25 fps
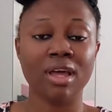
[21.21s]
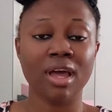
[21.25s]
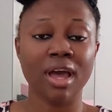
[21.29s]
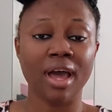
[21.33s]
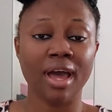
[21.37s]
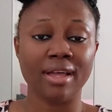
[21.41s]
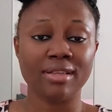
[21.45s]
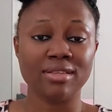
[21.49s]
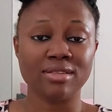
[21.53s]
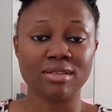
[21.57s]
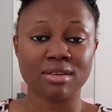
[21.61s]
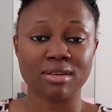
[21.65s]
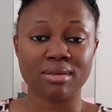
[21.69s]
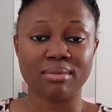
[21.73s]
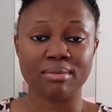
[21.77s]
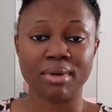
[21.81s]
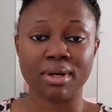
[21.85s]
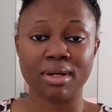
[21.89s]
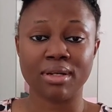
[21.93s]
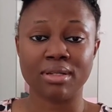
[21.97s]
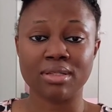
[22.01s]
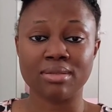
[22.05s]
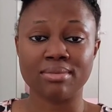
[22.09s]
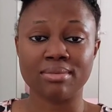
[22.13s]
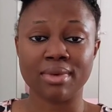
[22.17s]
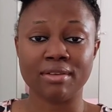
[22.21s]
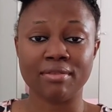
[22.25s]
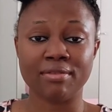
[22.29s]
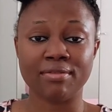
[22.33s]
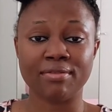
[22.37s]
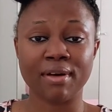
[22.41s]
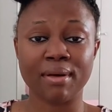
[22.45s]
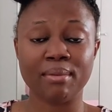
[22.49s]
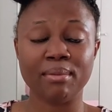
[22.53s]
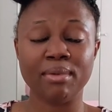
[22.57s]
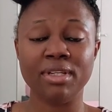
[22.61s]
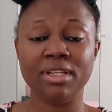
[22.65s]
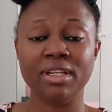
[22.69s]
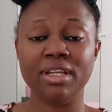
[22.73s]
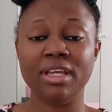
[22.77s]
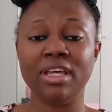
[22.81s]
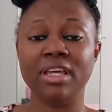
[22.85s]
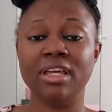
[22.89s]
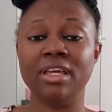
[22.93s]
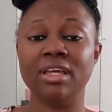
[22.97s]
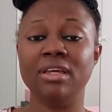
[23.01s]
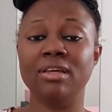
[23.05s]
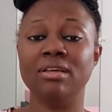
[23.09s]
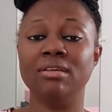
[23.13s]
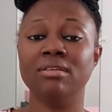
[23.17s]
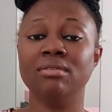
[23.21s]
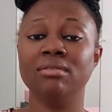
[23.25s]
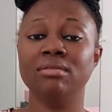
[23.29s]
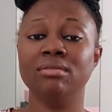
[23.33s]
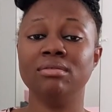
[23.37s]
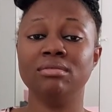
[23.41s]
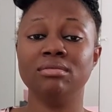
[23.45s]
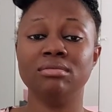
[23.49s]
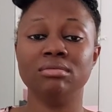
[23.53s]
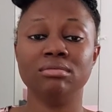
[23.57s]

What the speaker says: I talk about my family